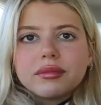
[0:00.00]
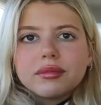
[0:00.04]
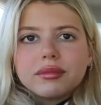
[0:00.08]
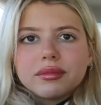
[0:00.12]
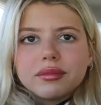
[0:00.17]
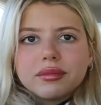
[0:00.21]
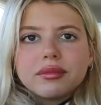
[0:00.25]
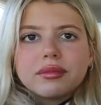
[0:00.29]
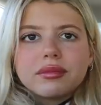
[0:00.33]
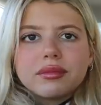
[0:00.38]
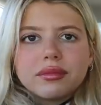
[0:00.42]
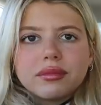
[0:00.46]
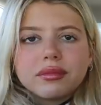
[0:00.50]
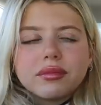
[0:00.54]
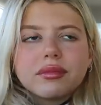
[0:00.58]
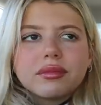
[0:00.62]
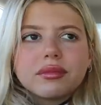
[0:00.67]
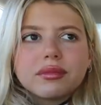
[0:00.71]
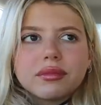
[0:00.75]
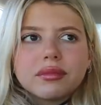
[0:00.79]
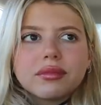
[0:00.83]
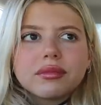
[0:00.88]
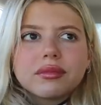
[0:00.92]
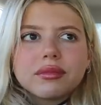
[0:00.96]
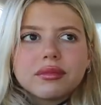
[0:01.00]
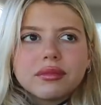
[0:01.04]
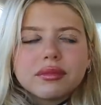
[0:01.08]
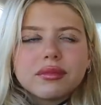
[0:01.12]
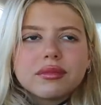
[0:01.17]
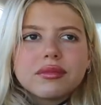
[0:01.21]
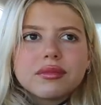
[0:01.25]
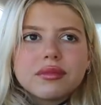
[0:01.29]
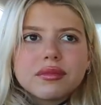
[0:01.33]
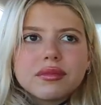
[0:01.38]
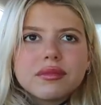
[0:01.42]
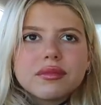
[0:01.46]

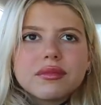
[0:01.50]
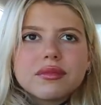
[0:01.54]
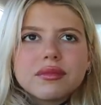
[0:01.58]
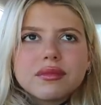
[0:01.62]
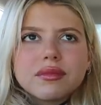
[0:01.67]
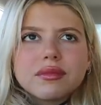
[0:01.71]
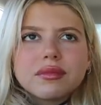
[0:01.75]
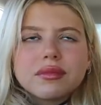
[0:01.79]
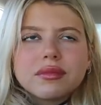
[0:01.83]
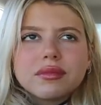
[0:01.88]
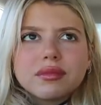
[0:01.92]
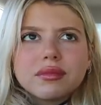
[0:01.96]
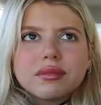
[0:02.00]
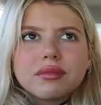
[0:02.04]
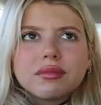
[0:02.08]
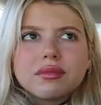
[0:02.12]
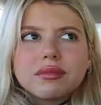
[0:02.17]
(silent)